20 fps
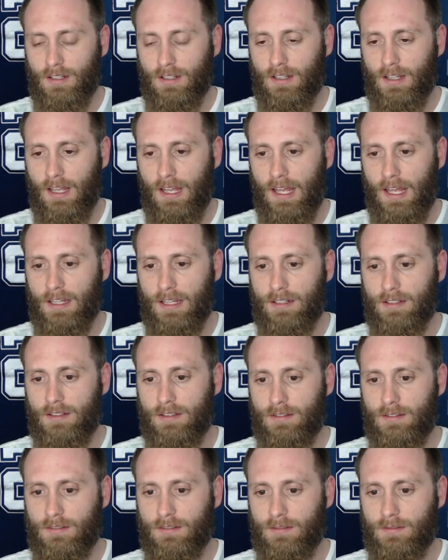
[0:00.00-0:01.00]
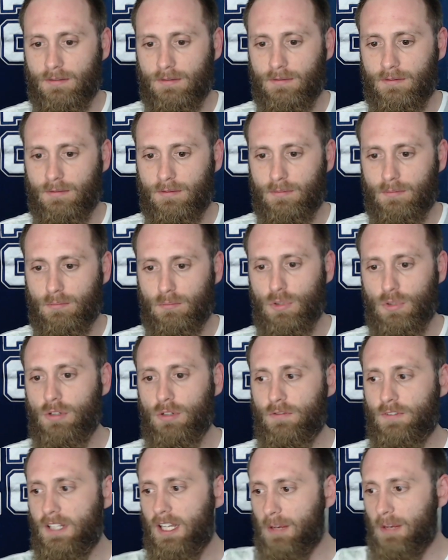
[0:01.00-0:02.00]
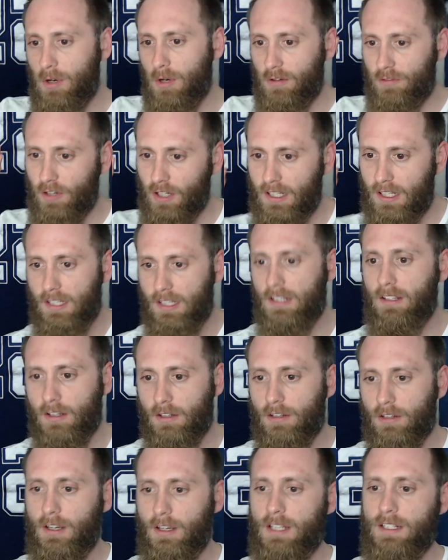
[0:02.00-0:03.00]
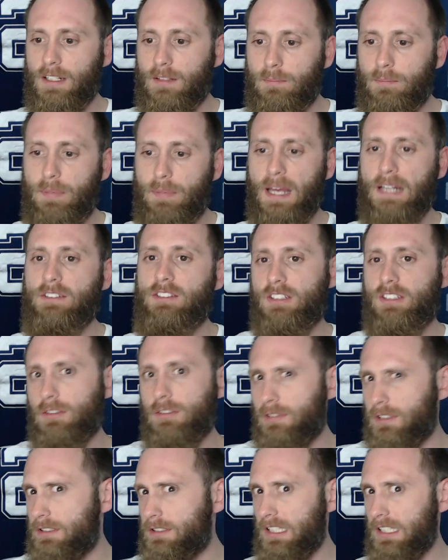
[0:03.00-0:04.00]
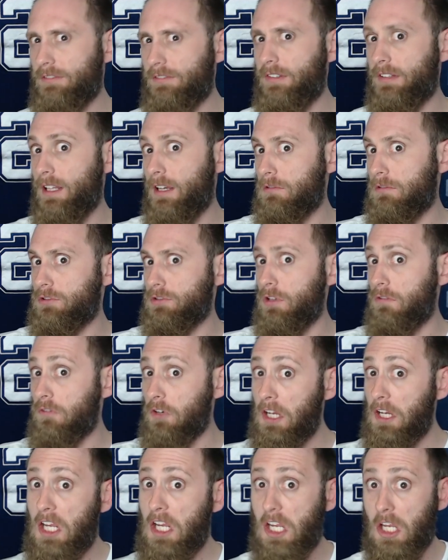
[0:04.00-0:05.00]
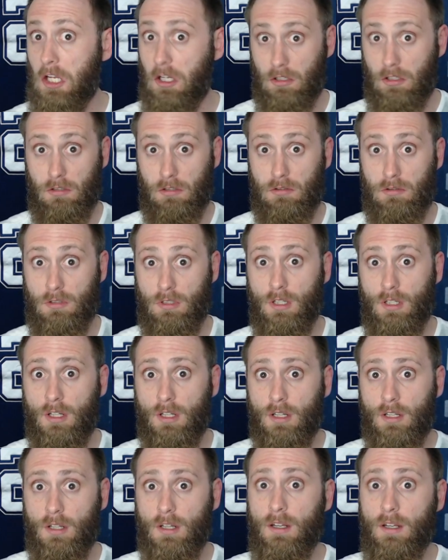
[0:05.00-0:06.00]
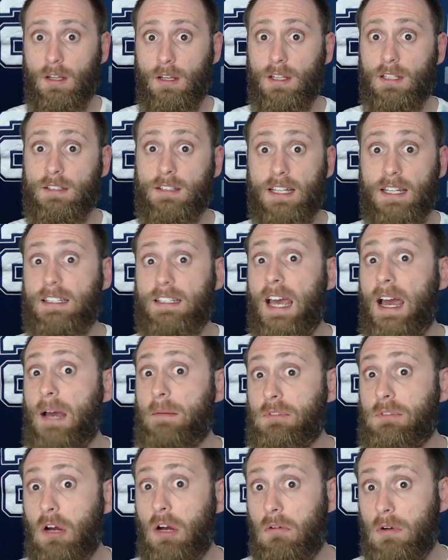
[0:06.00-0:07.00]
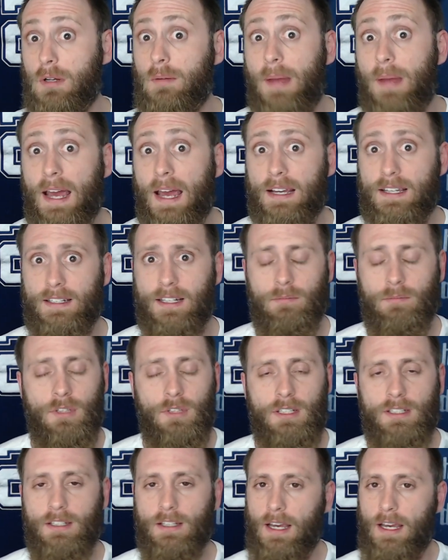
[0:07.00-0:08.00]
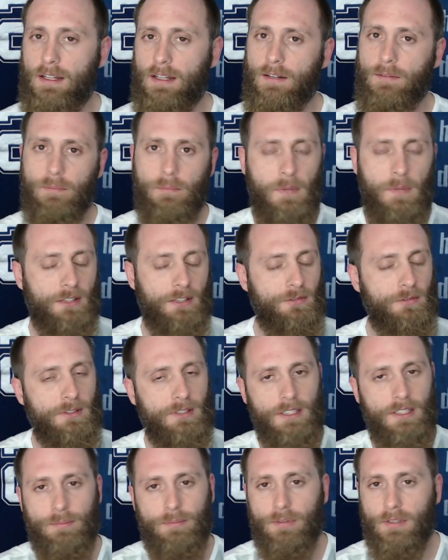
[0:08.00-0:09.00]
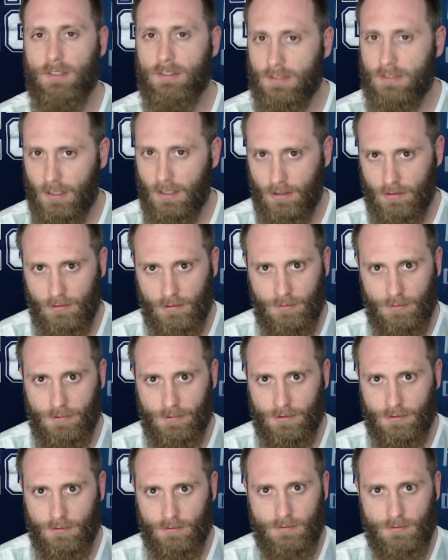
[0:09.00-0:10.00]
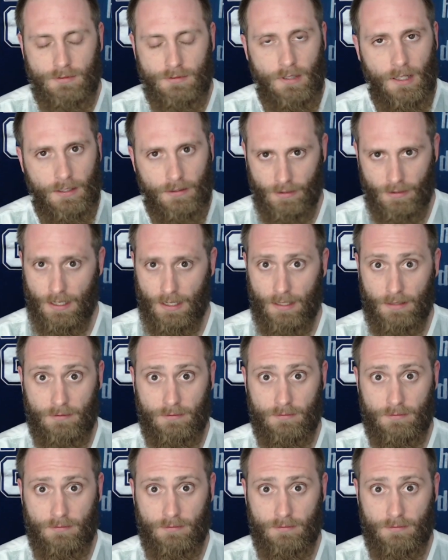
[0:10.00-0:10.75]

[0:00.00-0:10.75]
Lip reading: and moved him over here, and it benched the receiver that was over here. And, like, I'm going back and I'm looking. I didn't mess with any personnel groups. None of that.